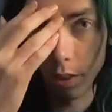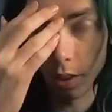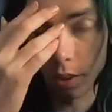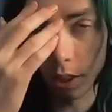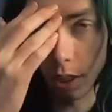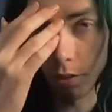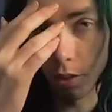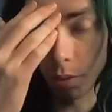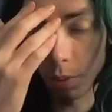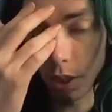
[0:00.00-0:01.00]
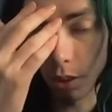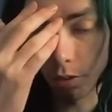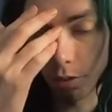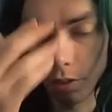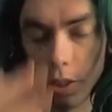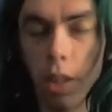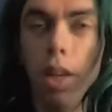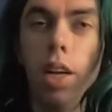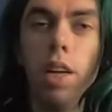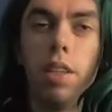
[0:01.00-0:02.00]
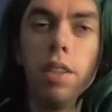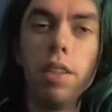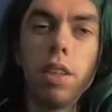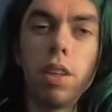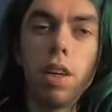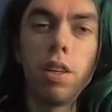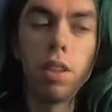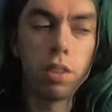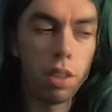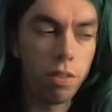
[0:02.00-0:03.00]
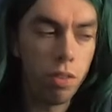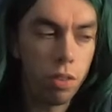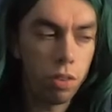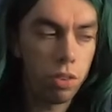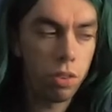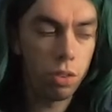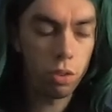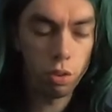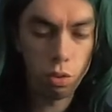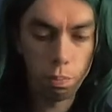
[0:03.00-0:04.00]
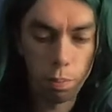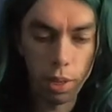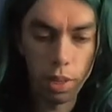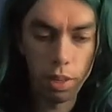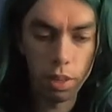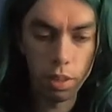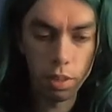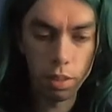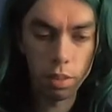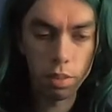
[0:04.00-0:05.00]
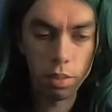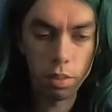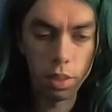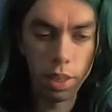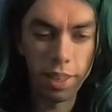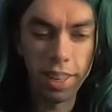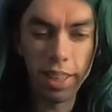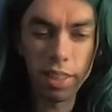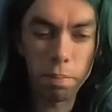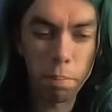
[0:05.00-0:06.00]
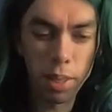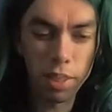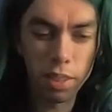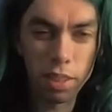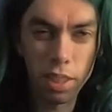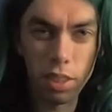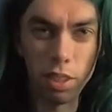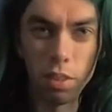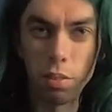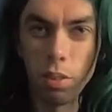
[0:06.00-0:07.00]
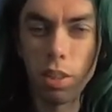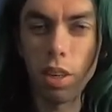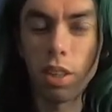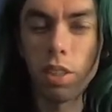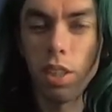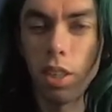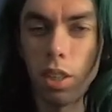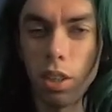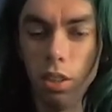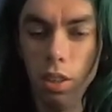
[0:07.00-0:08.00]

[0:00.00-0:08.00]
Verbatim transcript: not thinking for themselves. That are not have learned to be an independent thinker. That are think in a